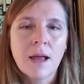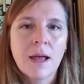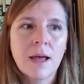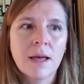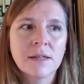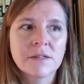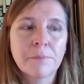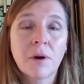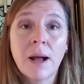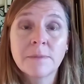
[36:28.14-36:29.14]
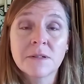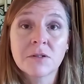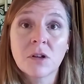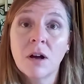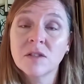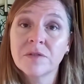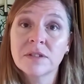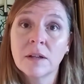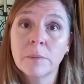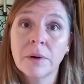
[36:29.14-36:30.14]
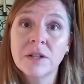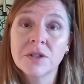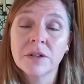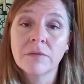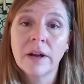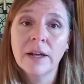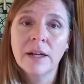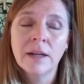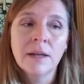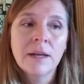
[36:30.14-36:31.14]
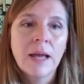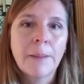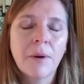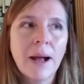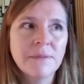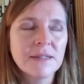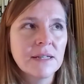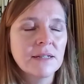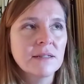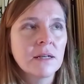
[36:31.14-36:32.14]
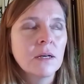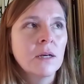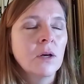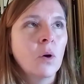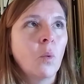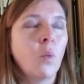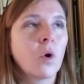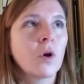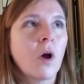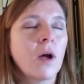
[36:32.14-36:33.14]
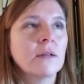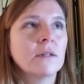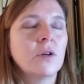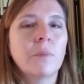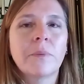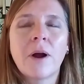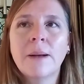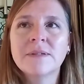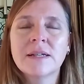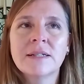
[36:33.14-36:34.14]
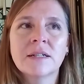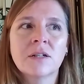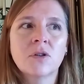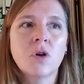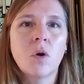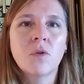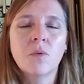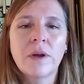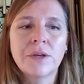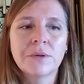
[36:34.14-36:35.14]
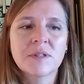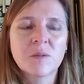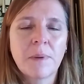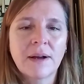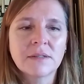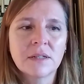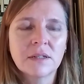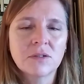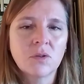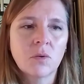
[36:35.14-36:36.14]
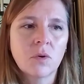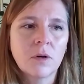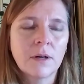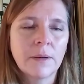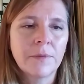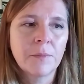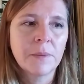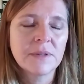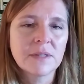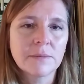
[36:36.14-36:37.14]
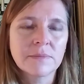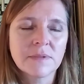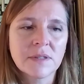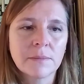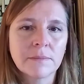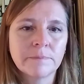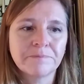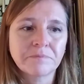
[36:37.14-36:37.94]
And perhaps there's cause for celebration, right? And perhaps things were not, you know, perhaps they didn't go the way you expected, or um, there may be some some